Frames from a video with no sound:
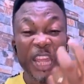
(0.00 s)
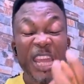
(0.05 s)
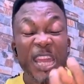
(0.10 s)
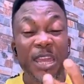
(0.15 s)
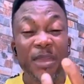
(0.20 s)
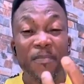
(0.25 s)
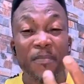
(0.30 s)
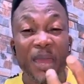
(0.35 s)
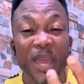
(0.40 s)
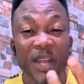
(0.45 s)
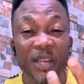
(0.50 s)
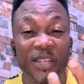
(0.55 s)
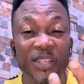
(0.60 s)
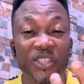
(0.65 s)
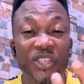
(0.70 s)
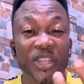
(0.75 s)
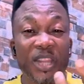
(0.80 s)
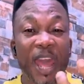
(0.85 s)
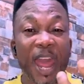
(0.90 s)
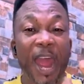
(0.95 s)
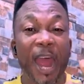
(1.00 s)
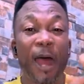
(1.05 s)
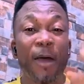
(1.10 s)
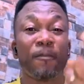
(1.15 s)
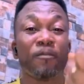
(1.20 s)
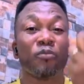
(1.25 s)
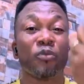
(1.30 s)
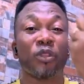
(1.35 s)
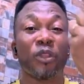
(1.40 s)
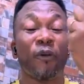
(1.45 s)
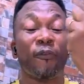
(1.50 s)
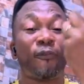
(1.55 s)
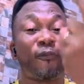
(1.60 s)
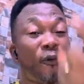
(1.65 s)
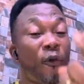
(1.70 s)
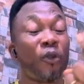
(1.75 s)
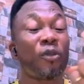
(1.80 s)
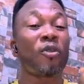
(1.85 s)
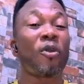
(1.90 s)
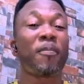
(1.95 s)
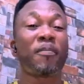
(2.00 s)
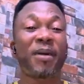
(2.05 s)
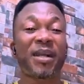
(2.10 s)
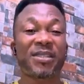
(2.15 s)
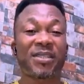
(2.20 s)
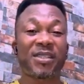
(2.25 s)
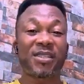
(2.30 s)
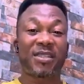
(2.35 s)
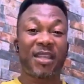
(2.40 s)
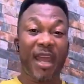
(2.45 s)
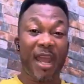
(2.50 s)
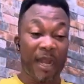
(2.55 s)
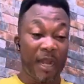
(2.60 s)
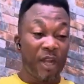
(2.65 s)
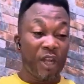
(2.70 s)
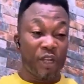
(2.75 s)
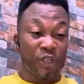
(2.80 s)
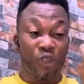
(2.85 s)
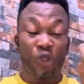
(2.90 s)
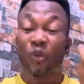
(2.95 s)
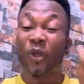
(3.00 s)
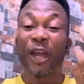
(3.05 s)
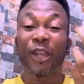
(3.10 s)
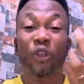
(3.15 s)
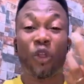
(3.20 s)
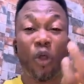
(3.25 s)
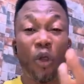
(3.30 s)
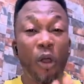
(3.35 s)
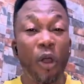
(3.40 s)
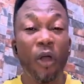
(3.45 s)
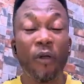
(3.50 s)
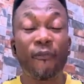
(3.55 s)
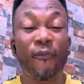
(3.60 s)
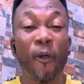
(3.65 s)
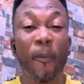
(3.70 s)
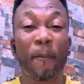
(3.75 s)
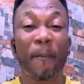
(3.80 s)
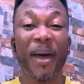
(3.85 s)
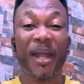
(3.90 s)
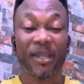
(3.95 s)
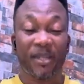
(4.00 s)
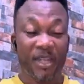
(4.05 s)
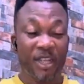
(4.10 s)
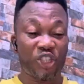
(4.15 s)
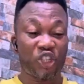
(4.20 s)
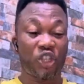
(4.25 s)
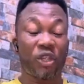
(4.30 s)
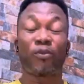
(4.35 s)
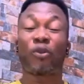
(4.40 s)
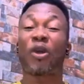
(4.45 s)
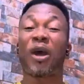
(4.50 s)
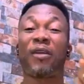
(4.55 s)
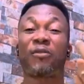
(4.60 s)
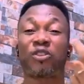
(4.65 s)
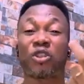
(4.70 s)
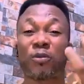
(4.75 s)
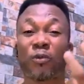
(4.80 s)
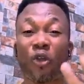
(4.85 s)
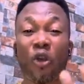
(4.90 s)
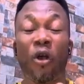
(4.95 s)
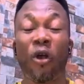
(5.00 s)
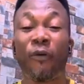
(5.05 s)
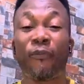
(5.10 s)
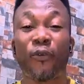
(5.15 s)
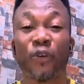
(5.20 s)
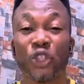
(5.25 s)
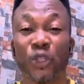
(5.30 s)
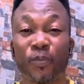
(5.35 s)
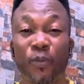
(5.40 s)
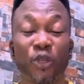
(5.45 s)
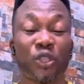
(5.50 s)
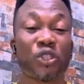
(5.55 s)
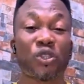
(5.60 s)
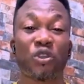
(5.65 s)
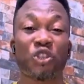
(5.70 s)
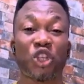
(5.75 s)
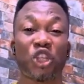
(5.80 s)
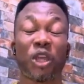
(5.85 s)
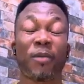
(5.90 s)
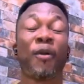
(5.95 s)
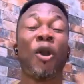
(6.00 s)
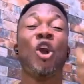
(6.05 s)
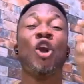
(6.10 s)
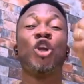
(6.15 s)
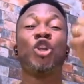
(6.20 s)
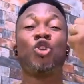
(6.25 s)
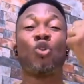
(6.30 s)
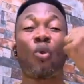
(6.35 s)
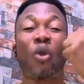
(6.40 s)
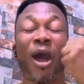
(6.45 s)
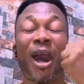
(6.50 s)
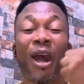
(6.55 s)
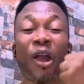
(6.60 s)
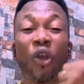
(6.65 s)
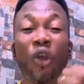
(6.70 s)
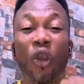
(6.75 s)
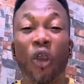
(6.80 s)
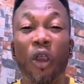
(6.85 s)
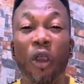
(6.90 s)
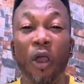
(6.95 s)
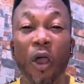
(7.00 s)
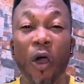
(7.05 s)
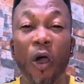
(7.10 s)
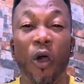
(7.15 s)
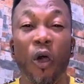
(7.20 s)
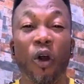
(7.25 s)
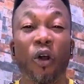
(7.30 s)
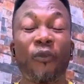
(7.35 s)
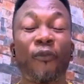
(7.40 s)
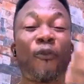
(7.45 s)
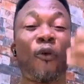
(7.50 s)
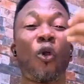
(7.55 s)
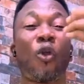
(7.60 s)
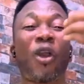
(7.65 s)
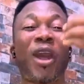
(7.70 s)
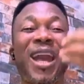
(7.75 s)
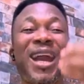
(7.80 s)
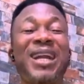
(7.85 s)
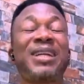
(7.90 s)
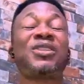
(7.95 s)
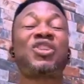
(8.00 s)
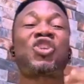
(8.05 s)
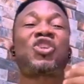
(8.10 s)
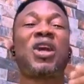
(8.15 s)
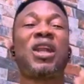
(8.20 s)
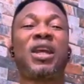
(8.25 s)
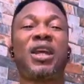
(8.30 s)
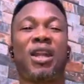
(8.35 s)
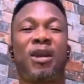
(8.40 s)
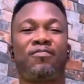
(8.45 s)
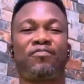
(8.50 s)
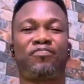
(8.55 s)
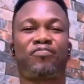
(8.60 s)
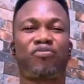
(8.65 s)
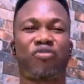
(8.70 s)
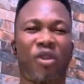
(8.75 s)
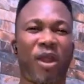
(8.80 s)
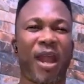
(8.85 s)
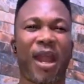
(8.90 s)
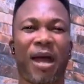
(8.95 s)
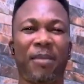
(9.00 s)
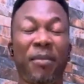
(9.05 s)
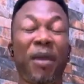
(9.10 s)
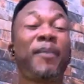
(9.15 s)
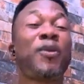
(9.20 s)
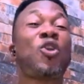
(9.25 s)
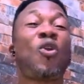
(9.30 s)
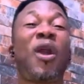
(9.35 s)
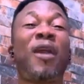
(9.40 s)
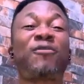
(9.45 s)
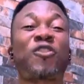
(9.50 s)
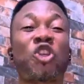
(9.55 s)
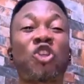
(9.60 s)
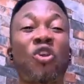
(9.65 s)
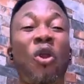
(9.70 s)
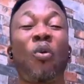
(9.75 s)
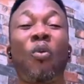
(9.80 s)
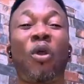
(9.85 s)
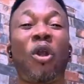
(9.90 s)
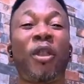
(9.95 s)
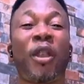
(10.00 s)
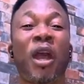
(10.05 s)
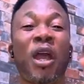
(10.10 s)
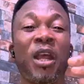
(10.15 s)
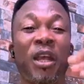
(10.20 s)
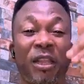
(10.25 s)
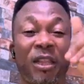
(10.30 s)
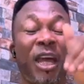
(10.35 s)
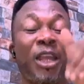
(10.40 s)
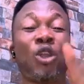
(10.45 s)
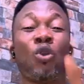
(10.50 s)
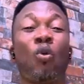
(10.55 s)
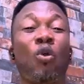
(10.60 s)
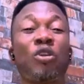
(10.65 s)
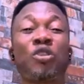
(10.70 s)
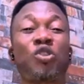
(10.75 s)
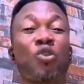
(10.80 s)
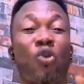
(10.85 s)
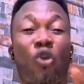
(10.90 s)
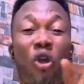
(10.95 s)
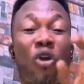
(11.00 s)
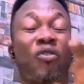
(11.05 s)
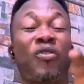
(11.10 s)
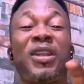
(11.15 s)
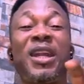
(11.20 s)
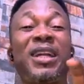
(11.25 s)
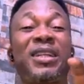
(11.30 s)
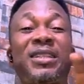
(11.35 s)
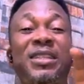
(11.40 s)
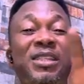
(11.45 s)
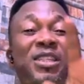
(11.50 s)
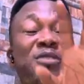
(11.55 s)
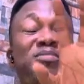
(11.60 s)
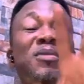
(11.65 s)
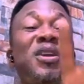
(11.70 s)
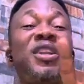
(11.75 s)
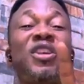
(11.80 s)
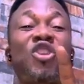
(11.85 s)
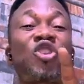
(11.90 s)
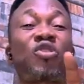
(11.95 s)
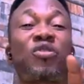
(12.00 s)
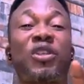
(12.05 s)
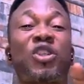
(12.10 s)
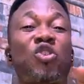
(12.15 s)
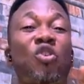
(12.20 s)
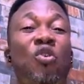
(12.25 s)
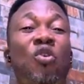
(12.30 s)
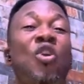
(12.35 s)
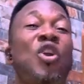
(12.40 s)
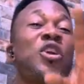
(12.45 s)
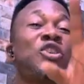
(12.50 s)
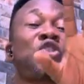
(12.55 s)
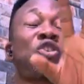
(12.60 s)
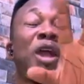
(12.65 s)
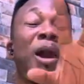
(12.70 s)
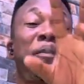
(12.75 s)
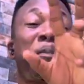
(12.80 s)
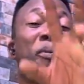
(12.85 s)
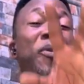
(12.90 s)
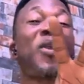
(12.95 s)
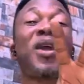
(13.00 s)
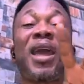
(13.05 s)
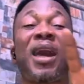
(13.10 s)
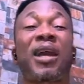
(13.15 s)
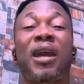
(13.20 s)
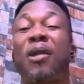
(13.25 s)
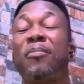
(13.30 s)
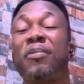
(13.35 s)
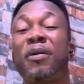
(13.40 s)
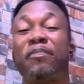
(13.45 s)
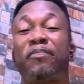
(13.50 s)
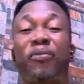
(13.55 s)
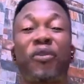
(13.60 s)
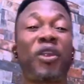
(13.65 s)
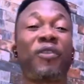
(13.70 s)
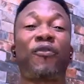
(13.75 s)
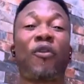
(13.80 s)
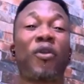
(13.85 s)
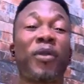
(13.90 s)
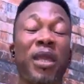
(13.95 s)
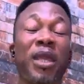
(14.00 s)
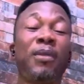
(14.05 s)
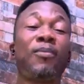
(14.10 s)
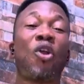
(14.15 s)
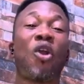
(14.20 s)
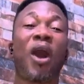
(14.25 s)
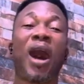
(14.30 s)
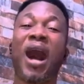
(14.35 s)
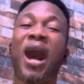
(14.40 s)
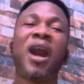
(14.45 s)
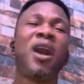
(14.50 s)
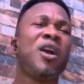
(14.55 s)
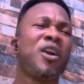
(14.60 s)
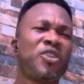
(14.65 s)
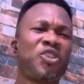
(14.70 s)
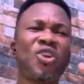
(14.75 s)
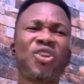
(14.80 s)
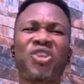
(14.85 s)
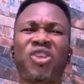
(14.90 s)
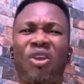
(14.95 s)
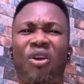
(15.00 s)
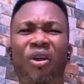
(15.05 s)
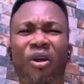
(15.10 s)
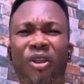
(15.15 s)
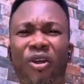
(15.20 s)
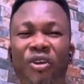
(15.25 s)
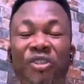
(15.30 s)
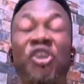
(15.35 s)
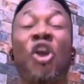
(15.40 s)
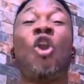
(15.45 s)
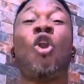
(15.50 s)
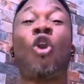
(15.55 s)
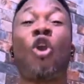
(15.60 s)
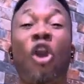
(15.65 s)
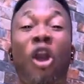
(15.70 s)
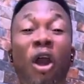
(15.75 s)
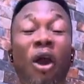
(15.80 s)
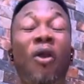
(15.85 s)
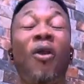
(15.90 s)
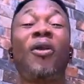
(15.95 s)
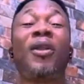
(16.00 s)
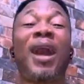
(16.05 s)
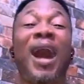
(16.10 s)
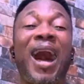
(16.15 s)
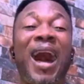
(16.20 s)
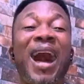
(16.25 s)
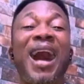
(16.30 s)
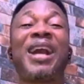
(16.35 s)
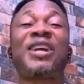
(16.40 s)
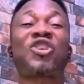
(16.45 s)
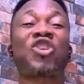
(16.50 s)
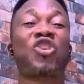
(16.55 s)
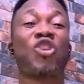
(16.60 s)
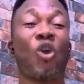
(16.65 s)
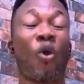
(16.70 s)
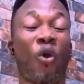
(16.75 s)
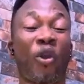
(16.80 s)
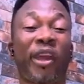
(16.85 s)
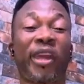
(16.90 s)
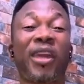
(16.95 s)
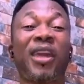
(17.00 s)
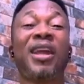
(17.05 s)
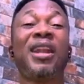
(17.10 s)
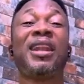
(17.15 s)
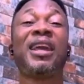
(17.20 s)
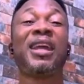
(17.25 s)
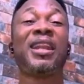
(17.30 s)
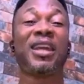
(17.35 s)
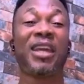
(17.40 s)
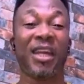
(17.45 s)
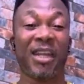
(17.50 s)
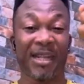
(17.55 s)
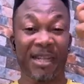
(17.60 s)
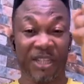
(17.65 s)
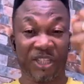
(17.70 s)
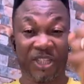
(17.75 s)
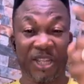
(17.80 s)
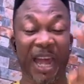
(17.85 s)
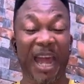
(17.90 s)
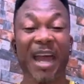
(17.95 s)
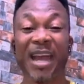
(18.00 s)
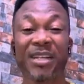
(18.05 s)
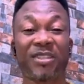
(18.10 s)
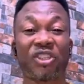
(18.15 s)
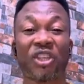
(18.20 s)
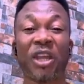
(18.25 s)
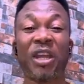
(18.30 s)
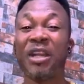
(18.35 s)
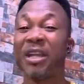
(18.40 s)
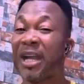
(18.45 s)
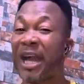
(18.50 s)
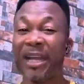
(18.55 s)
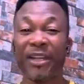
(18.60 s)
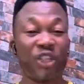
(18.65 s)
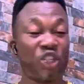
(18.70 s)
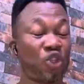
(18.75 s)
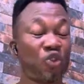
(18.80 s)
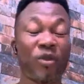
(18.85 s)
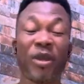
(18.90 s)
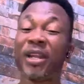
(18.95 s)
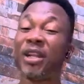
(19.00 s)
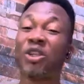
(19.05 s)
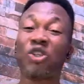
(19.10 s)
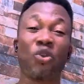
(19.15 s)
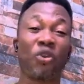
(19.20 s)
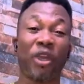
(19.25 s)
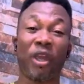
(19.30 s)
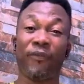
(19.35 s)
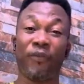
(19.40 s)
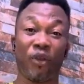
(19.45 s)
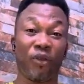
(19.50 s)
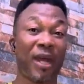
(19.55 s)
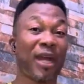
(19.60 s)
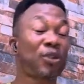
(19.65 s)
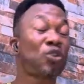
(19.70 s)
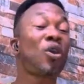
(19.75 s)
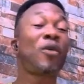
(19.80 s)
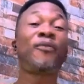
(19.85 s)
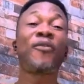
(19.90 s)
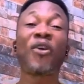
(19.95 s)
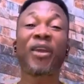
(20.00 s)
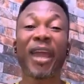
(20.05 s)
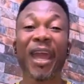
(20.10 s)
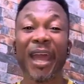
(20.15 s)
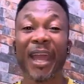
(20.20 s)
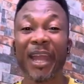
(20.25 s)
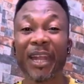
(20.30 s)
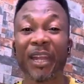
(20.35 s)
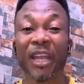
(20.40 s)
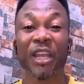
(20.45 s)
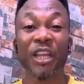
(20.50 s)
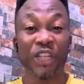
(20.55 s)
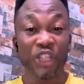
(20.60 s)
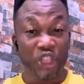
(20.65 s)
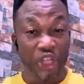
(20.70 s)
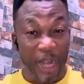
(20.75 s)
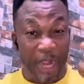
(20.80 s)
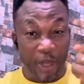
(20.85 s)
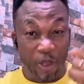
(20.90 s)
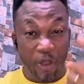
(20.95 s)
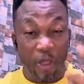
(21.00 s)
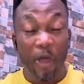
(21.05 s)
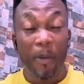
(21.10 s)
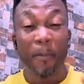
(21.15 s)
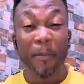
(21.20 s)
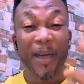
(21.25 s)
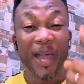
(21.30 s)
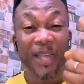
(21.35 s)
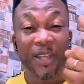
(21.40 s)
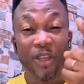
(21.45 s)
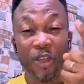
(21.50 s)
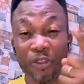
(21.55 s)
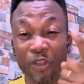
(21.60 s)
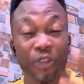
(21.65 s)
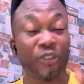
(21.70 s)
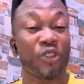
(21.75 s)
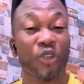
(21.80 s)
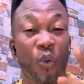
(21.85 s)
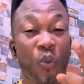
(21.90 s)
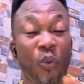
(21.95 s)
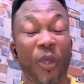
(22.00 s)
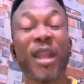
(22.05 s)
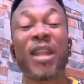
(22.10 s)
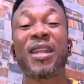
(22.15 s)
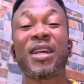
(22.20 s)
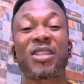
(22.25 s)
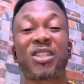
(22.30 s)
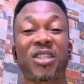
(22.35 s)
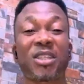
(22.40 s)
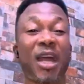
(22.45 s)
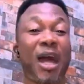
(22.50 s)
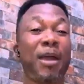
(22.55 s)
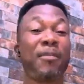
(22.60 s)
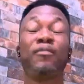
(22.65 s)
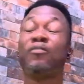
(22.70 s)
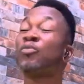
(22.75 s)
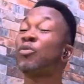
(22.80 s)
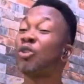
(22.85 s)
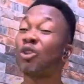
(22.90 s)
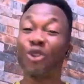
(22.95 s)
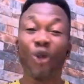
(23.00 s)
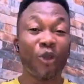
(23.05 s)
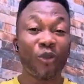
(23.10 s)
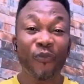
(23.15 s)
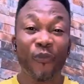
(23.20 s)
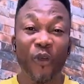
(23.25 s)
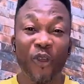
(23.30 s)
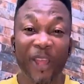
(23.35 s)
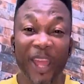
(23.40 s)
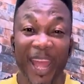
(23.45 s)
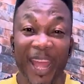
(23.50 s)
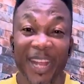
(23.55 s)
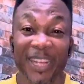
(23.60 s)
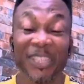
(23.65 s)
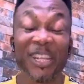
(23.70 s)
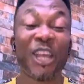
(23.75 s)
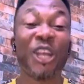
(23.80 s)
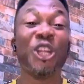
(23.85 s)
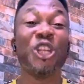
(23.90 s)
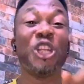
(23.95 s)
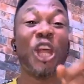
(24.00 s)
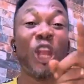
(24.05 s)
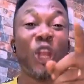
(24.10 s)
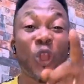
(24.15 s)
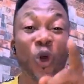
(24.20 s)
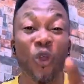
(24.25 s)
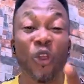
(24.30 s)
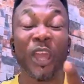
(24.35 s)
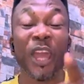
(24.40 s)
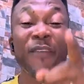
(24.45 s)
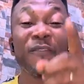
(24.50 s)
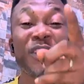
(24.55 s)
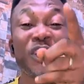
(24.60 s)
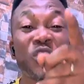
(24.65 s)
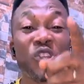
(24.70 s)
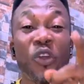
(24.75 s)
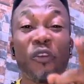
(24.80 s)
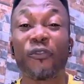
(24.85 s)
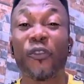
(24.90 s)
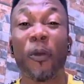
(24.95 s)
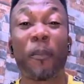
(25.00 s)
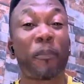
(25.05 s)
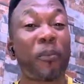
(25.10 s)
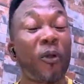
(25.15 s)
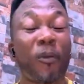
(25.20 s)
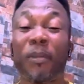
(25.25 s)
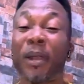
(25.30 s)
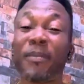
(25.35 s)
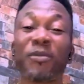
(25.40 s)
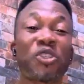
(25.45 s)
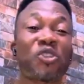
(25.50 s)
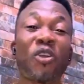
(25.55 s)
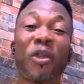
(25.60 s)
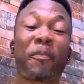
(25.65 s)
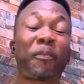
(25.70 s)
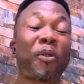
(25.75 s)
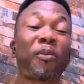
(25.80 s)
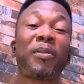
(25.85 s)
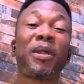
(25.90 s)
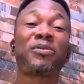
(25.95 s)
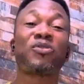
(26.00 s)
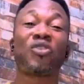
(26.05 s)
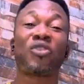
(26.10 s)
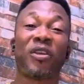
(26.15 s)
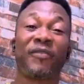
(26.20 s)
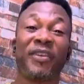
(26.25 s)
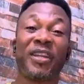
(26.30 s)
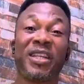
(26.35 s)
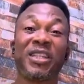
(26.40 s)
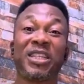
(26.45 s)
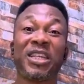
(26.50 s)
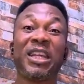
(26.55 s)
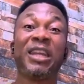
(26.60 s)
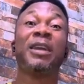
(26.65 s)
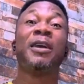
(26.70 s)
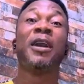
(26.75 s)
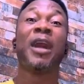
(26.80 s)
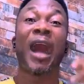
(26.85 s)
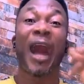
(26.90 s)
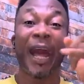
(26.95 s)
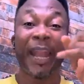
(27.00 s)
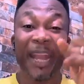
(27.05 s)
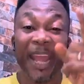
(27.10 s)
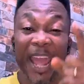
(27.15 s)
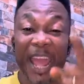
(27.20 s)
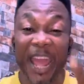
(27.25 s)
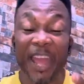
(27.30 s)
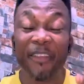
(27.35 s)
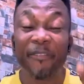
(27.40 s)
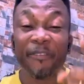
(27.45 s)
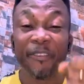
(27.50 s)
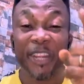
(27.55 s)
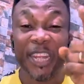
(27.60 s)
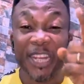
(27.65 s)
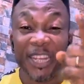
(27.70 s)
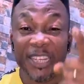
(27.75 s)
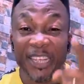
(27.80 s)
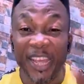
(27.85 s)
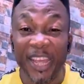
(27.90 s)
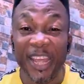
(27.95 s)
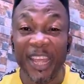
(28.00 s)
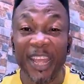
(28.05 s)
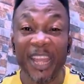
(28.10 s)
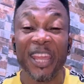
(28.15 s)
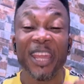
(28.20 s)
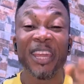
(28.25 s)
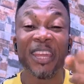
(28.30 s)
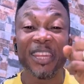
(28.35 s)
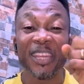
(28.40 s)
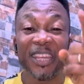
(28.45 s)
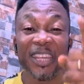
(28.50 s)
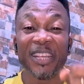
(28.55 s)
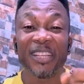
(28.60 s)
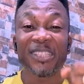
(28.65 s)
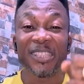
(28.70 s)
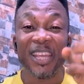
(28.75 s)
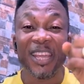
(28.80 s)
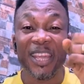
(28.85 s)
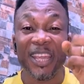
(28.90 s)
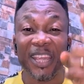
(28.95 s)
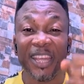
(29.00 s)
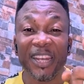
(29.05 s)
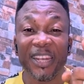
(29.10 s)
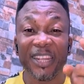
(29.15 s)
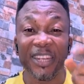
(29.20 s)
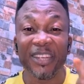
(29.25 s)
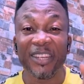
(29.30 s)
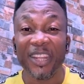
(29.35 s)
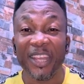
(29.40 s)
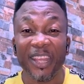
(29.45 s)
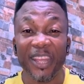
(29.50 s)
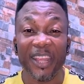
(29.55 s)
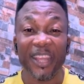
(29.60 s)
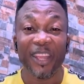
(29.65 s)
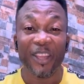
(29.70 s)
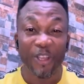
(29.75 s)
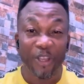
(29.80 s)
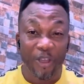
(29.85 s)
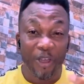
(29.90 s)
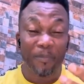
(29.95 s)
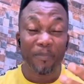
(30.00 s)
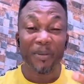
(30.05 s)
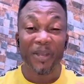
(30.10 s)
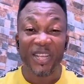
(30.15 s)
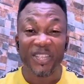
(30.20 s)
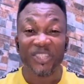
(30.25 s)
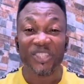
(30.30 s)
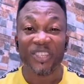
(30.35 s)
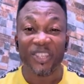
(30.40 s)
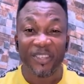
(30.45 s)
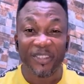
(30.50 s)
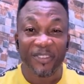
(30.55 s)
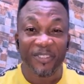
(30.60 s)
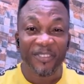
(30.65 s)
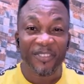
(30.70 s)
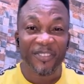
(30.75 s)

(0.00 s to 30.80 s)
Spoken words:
email is there, the phone numbers is there. You can call for partnership, you can call for sponsorship, you can call for counseling and prayer. Maybe you have someone that you want to connect this ministry to so that prayer can be prayed for him or her. Just call us. God has your healing in his hands and is ready to give you. Now, don't forget, if you come back on your way next time, don't forget, the longevity of your problem is a problem to divinity. Every day is a healing day. God bless you.